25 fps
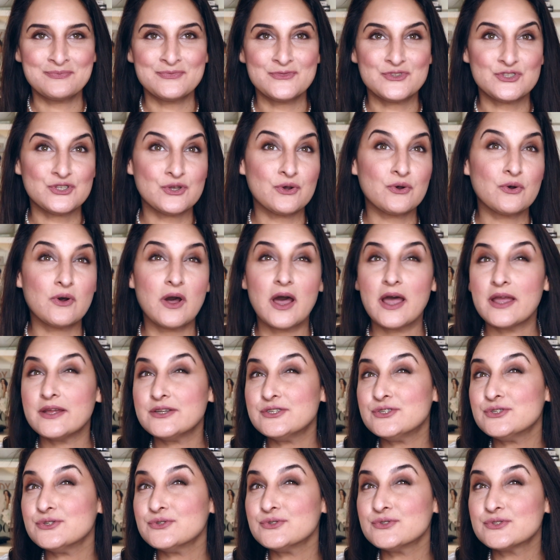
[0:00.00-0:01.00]
So I
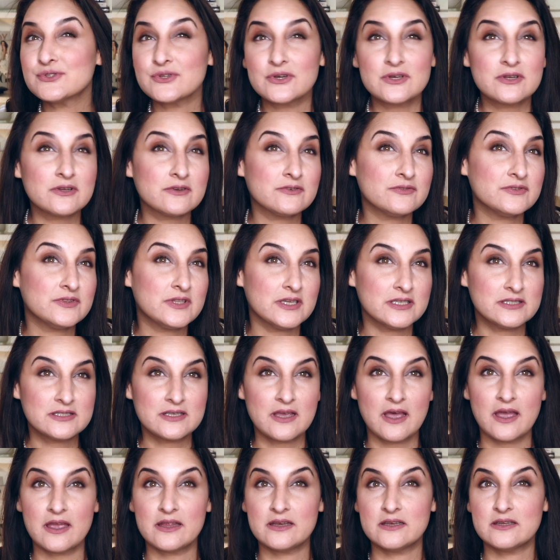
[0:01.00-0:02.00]
do sort of this
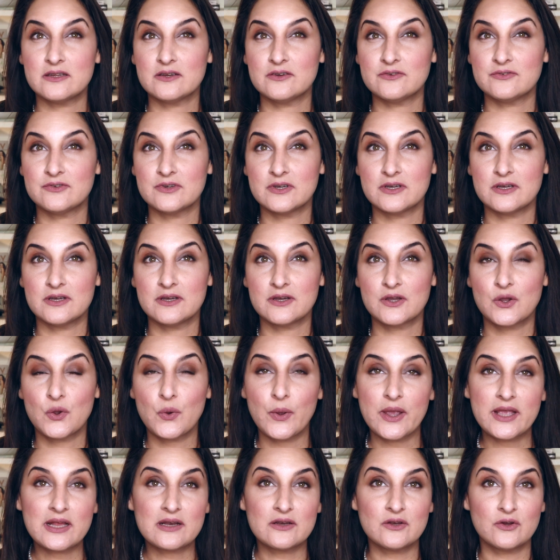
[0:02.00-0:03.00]
kind of a
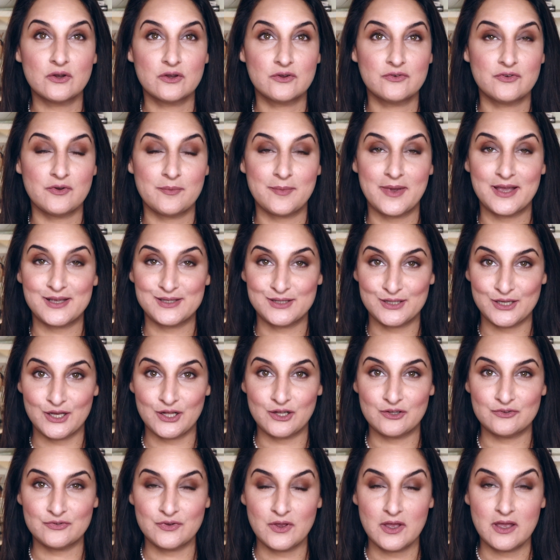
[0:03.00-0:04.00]
quick look for
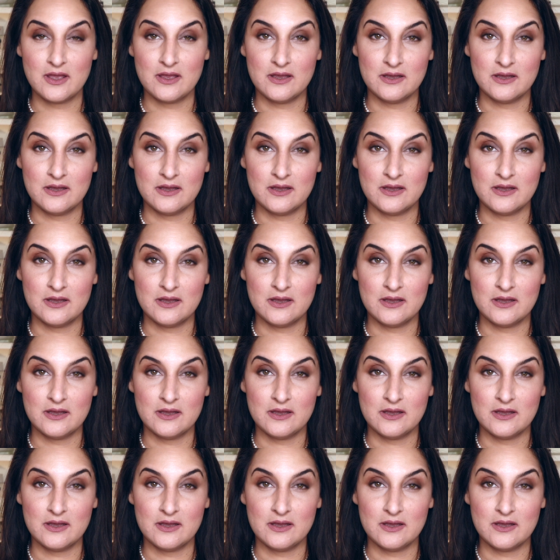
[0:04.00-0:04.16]
myself